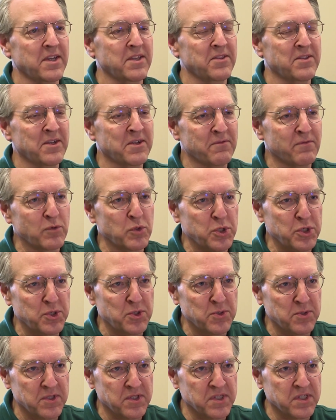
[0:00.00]
I thought for
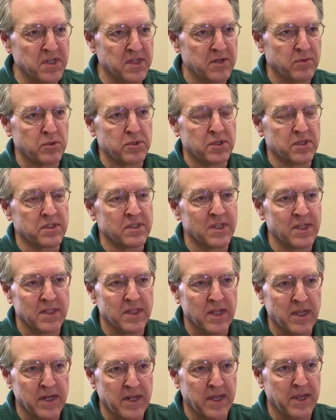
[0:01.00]
sure the Senate would just take
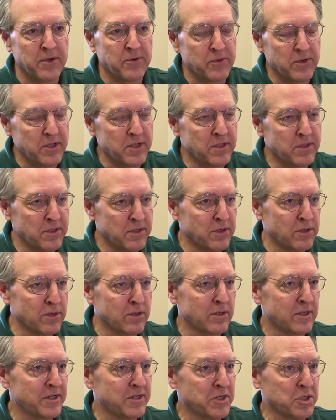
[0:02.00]
that out in their
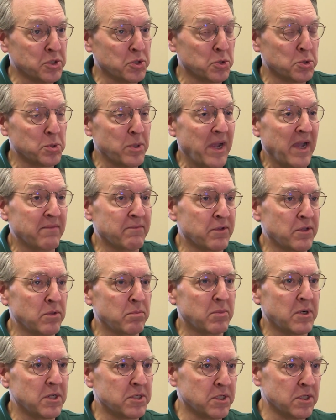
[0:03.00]
initial draft of the
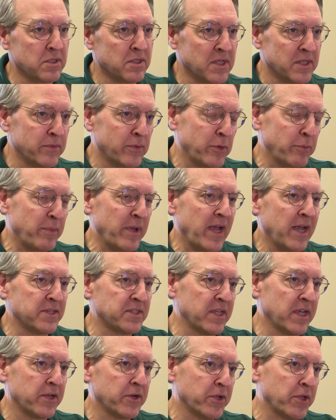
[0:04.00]
budget that it would pass
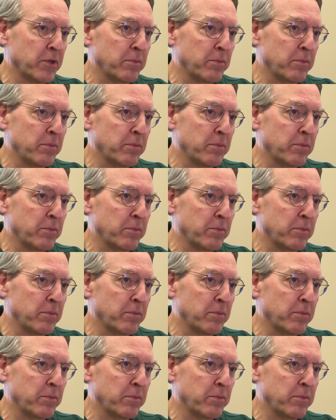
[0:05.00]
out of